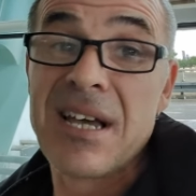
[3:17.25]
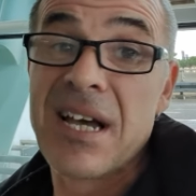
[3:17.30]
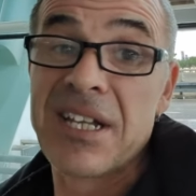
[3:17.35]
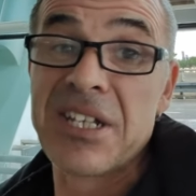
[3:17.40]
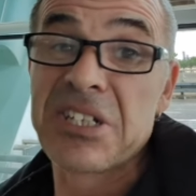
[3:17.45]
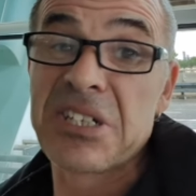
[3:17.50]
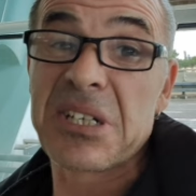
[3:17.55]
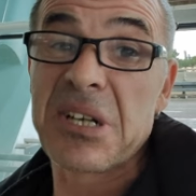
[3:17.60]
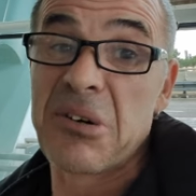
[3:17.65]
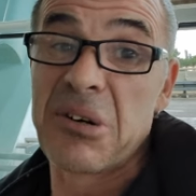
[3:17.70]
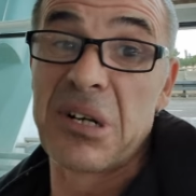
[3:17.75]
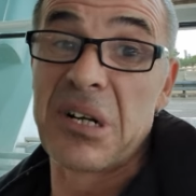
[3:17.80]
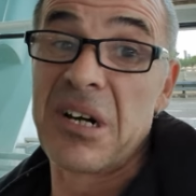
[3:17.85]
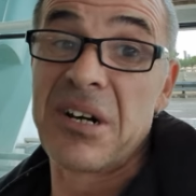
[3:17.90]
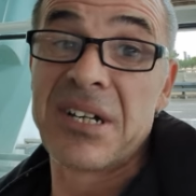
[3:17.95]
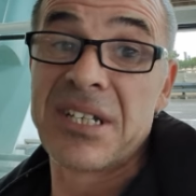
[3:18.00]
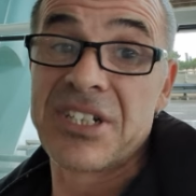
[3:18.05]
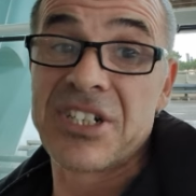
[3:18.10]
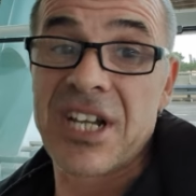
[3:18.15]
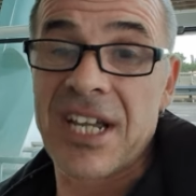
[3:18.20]
You just go
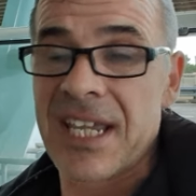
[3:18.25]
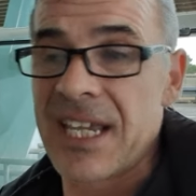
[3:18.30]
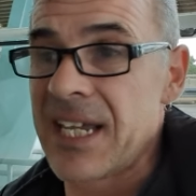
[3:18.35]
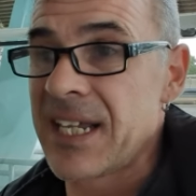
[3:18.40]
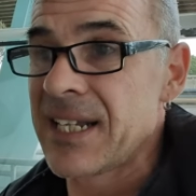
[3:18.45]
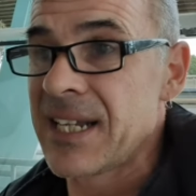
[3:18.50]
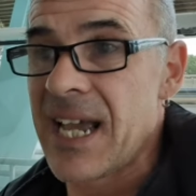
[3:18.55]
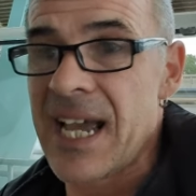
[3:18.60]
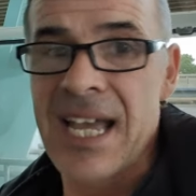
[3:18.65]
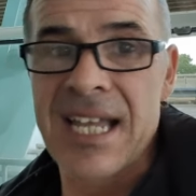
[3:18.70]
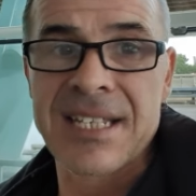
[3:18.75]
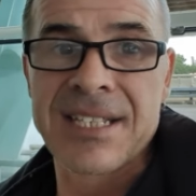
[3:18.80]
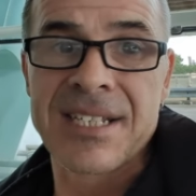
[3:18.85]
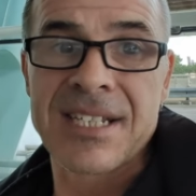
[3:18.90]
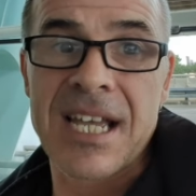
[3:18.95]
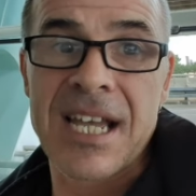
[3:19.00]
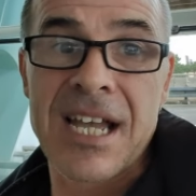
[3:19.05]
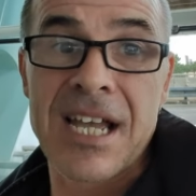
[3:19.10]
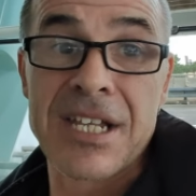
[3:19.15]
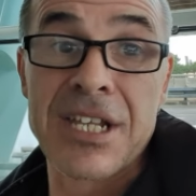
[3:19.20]
online, check in, and
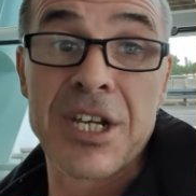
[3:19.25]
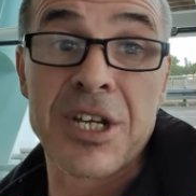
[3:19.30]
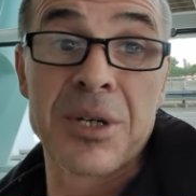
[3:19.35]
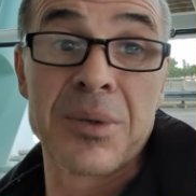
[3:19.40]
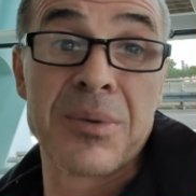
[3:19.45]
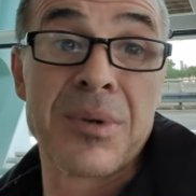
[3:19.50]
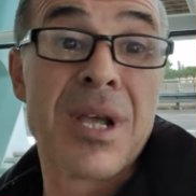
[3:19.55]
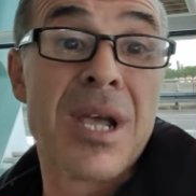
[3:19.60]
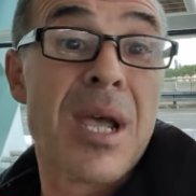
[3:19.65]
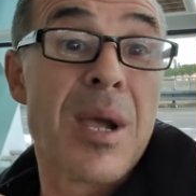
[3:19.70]
uh, you can